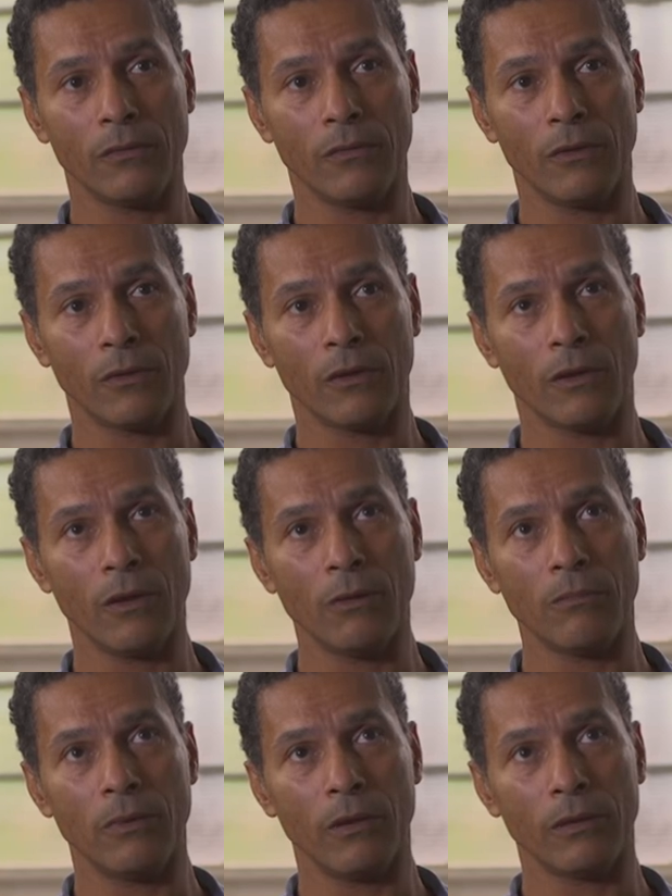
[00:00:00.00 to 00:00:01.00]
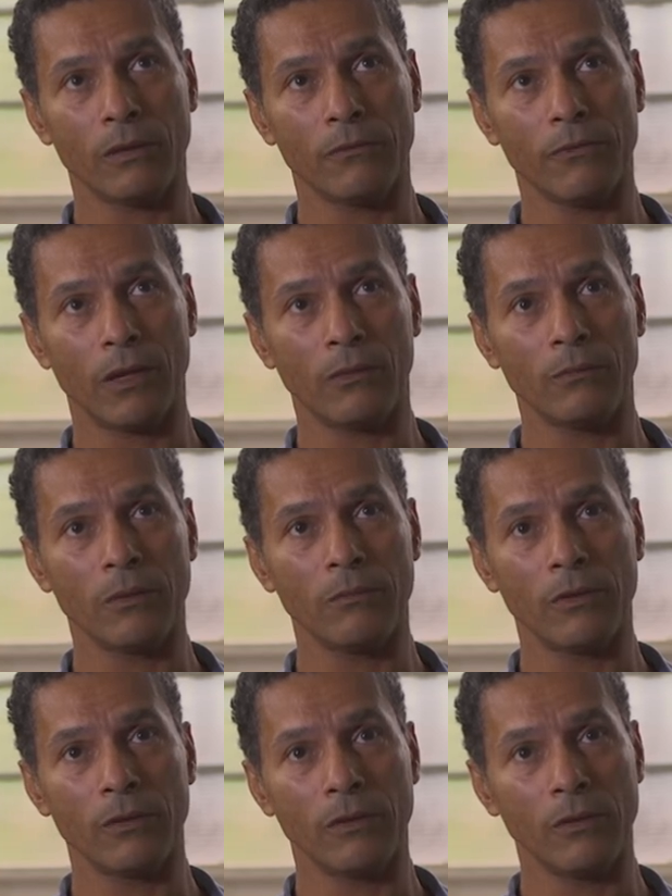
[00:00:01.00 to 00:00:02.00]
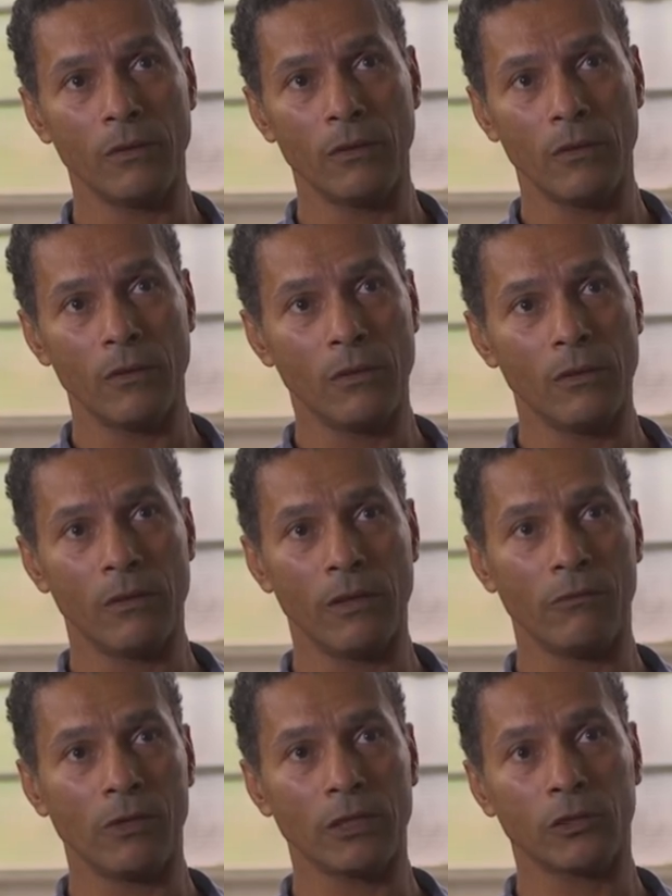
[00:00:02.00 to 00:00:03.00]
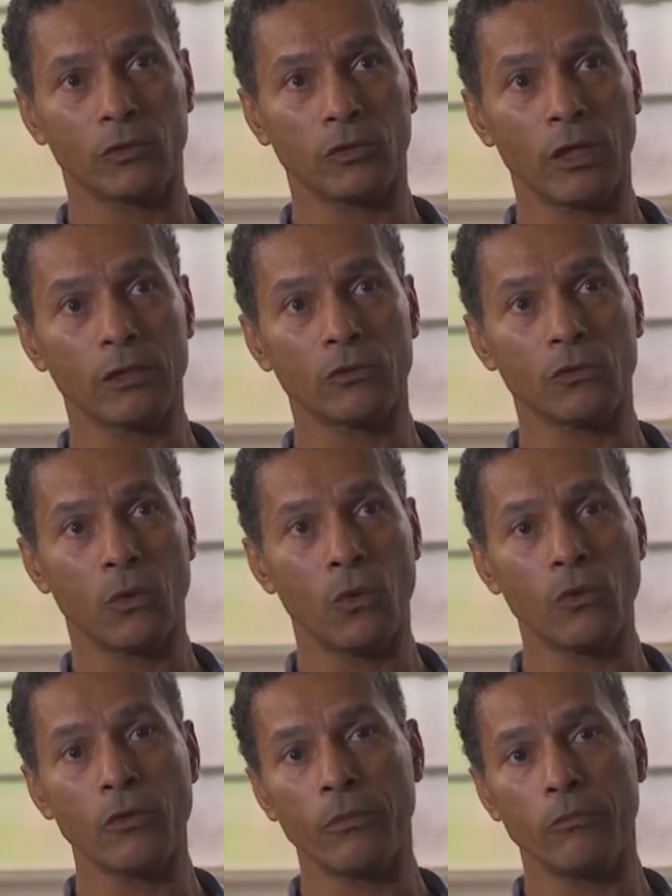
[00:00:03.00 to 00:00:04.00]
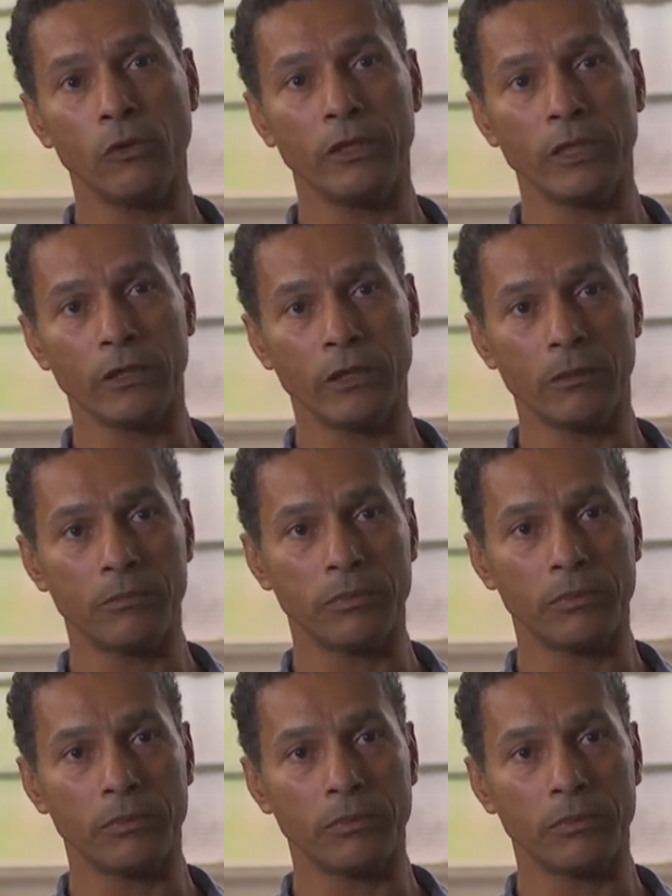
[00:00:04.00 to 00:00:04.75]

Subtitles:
the club, if I remember, they were trying to hold the building up,